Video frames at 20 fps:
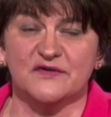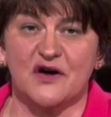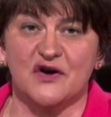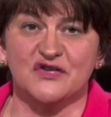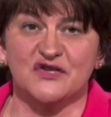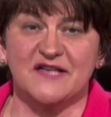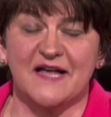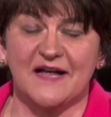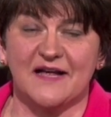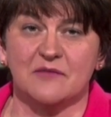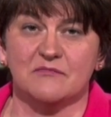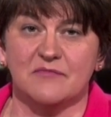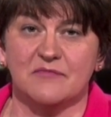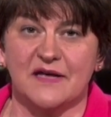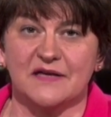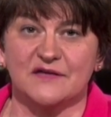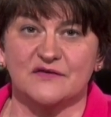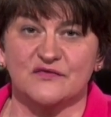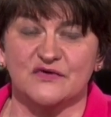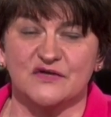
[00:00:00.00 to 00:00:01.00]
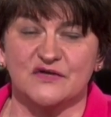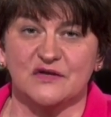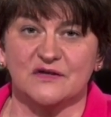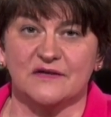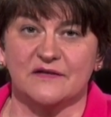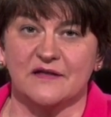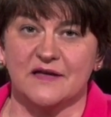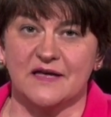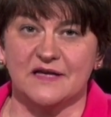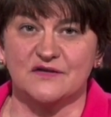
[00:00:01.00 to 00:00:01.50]
our second best result
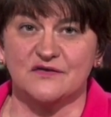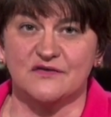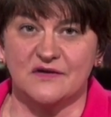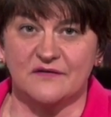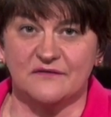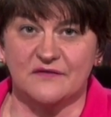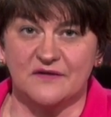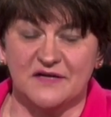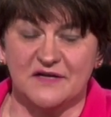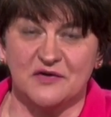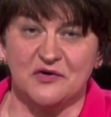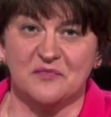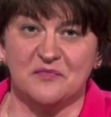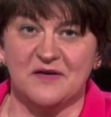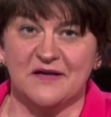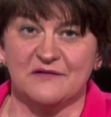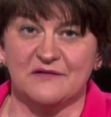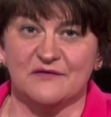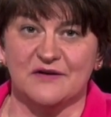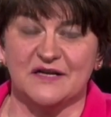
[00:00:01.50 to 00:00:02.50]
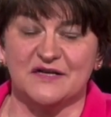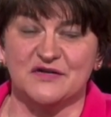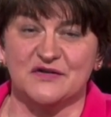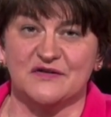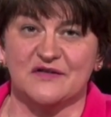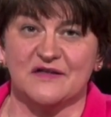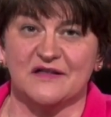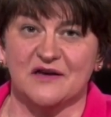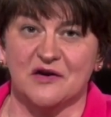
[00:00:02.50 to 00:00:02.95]
in the history of the DUP in relation to the